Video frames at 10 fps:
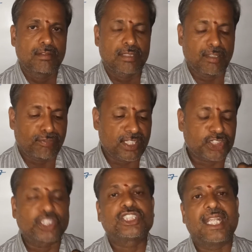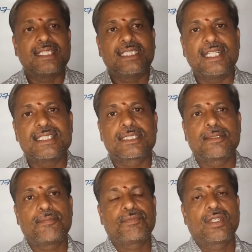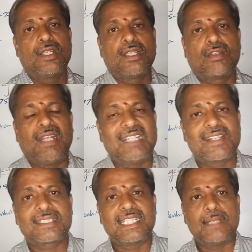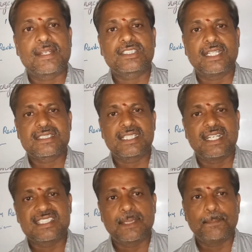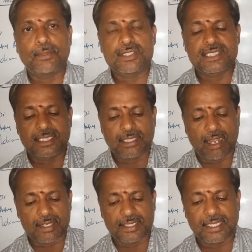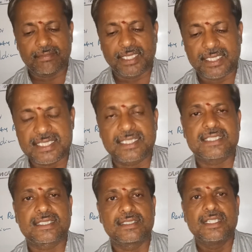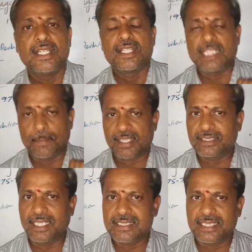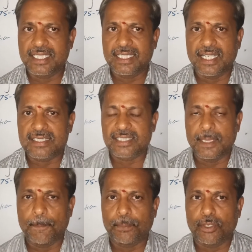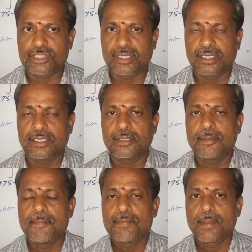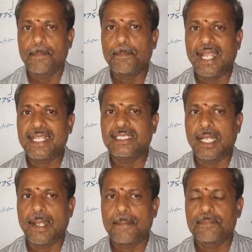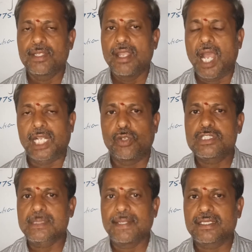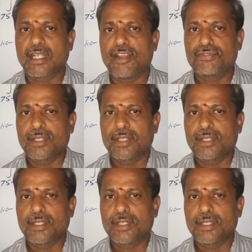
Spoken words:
The first change is, whenever the emergency is imposing, already we discussed, emergency is imposed by the announcement of